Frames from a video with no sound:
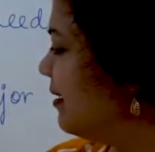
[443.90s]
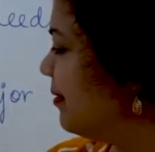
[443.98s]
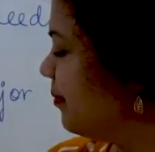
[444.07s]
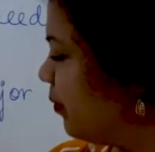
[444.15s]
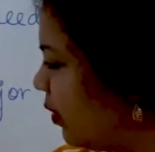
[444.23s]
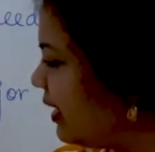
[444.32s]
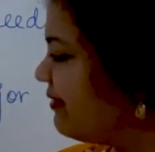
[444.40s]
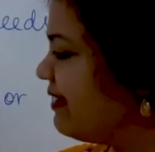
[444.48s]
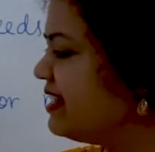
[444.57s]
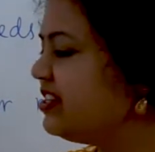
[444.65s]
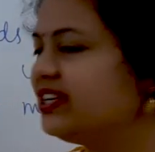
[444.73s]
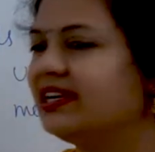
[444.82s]

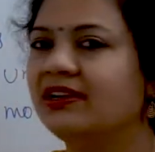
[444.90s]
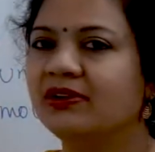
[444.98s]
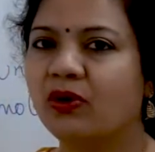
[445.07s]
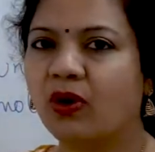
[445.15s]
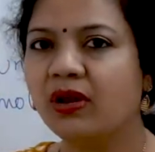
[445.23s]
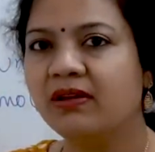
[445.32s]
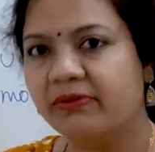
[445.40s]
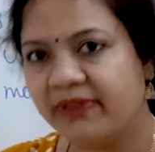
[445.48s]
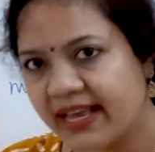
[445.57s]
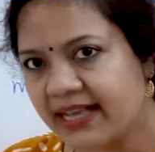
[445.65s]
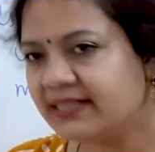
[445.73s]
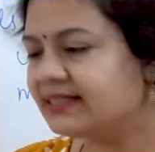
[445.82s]
motivation
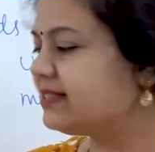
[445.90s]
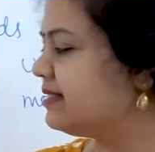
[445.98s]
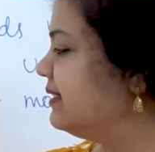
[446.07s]
always